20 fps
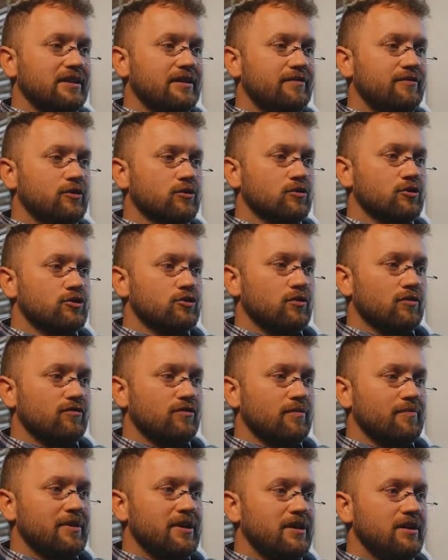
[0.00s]
if you were short
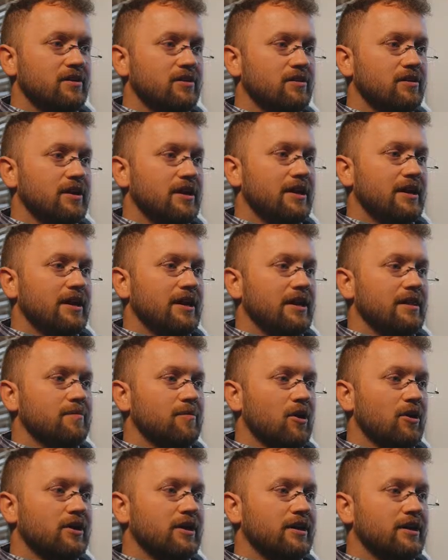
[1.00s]
from here and the
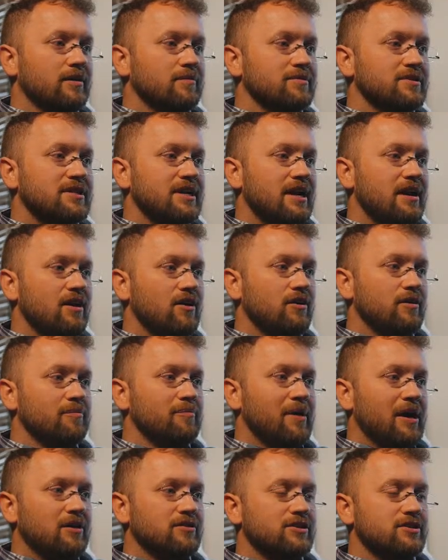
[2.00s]
market comes down and
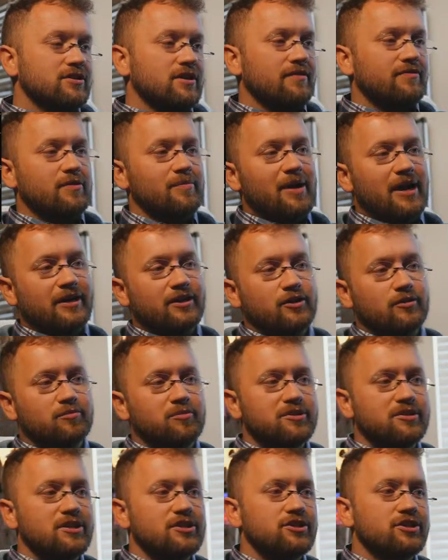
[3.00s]
bounces off the back of your
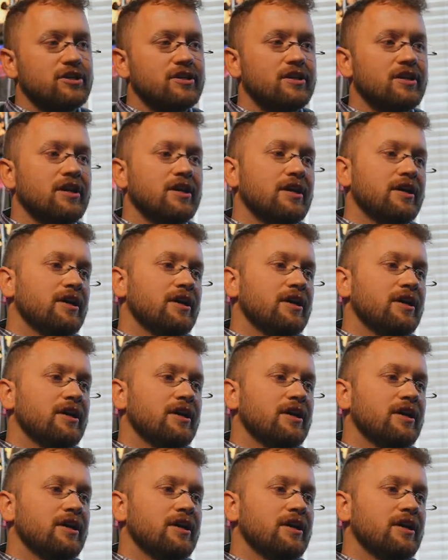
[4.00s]
position,